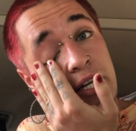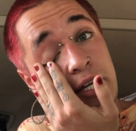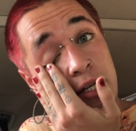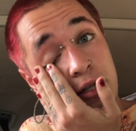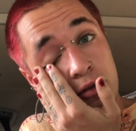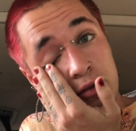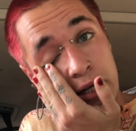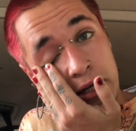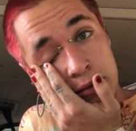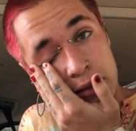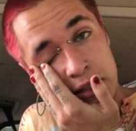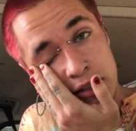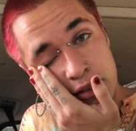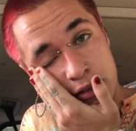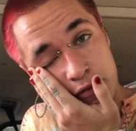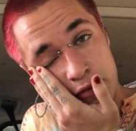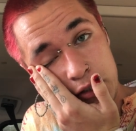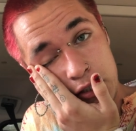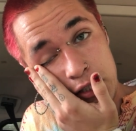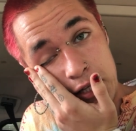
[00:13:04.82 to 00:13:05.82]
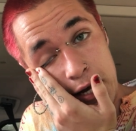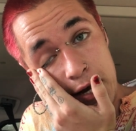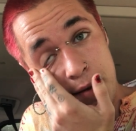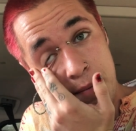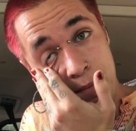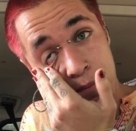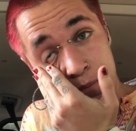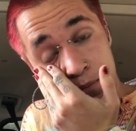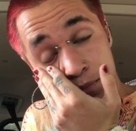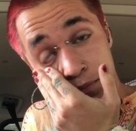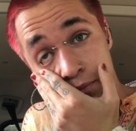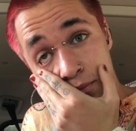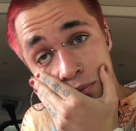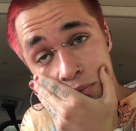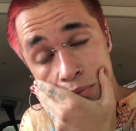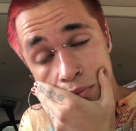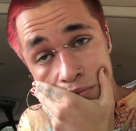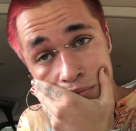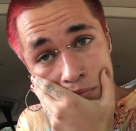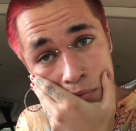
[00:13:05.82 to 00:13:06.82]
a great rest of your day.
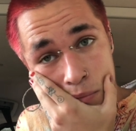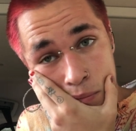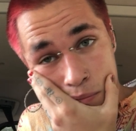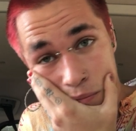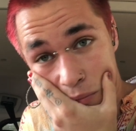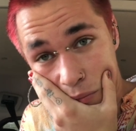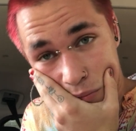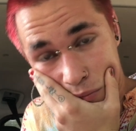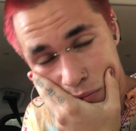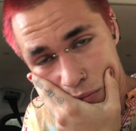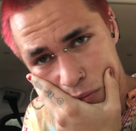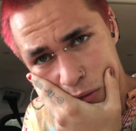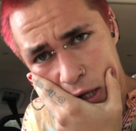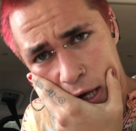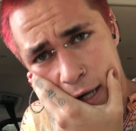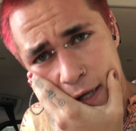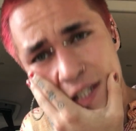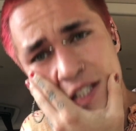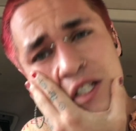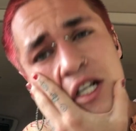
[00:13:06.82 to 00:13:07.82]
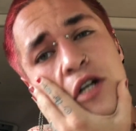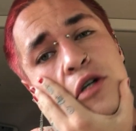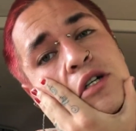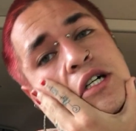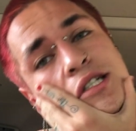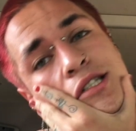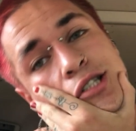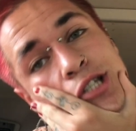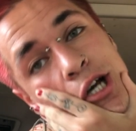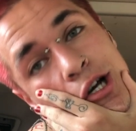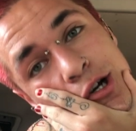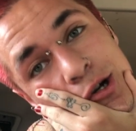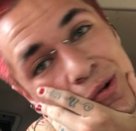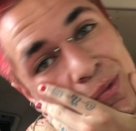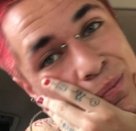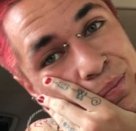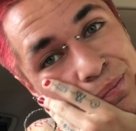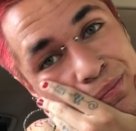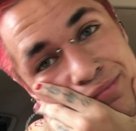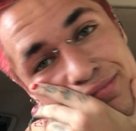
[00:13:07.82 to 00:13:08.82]
XOXO,